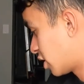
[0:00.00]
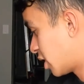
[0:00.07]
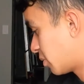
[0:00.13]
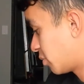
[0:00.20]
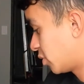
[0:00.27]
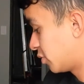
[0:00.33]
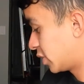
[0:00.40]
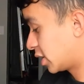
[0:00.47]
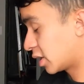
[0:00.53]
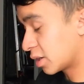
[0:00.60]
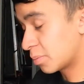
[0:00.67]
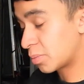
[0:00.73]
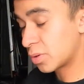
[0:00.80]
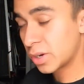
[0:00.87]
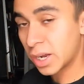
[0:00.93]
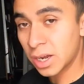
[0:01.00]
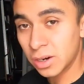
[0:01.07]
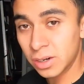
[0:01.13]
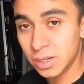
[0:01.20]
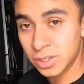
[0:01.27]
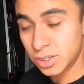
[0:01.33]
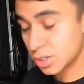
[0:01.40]
not moving it up or
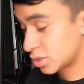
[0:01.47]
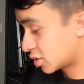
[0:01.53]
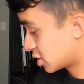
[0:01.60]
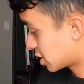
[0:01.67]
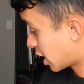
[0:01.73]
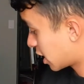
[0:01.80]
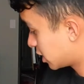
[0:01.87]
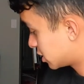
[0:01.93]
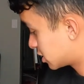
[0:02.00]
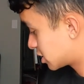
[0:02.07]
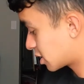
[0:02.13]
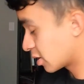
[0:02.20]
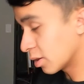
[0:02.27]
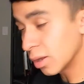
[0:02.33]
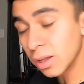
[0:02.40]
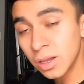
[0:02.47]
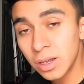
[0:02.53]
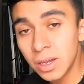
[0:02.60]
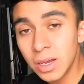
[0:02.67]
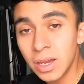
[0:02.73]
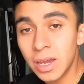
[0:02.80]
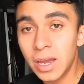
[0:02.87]
down, it's just staying still.
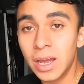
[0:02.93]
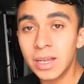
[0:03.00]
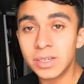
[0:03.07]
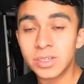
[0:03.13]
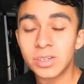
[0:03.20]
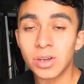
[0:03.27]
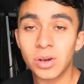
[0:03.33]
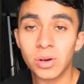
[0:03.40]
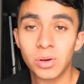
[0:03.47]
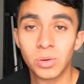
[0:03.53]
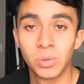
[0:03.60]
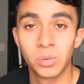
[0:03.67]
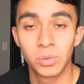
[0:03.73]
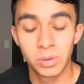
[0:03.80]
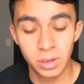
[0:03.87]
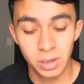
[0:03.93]
And so